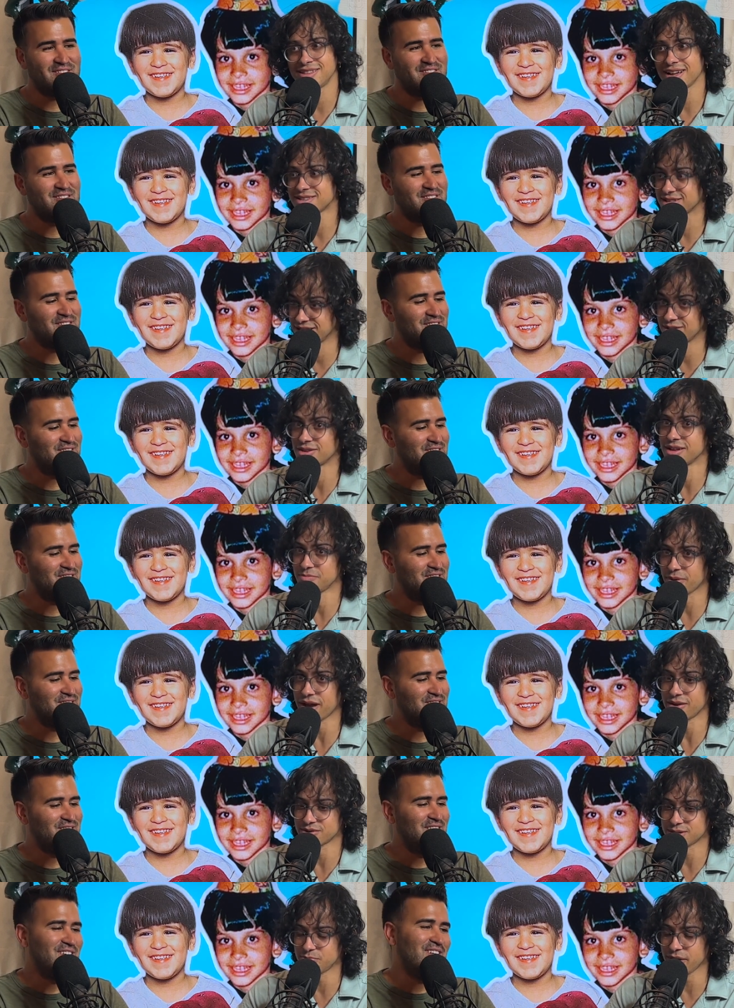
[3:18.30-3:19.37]
Speaker 1: that's literally paying
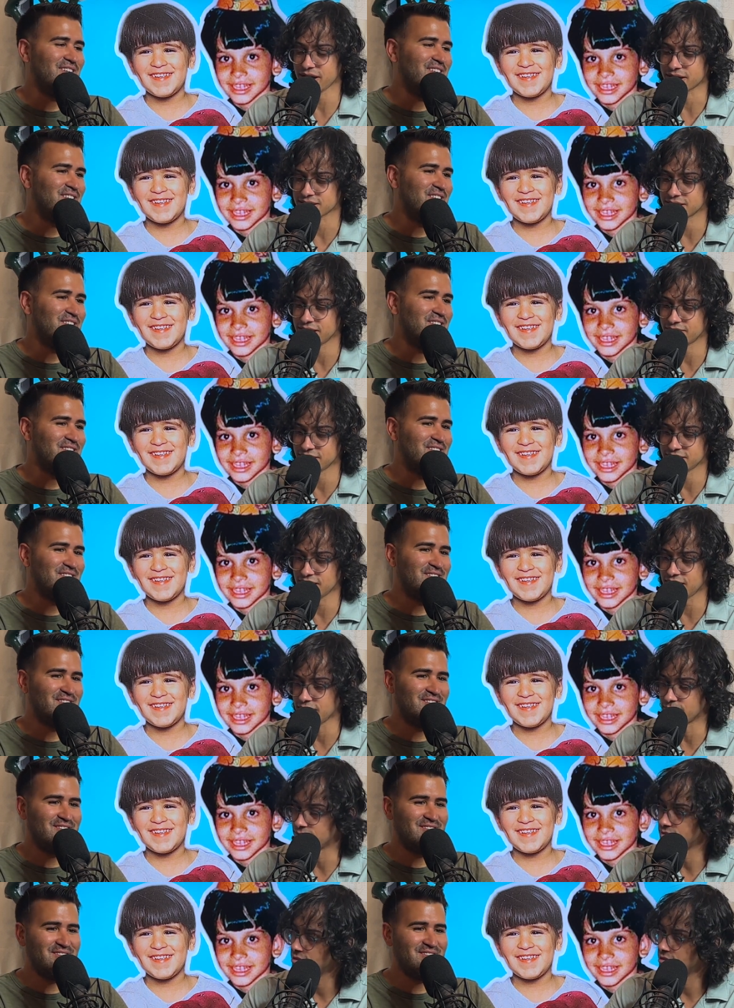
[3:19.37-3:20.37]
respect every time.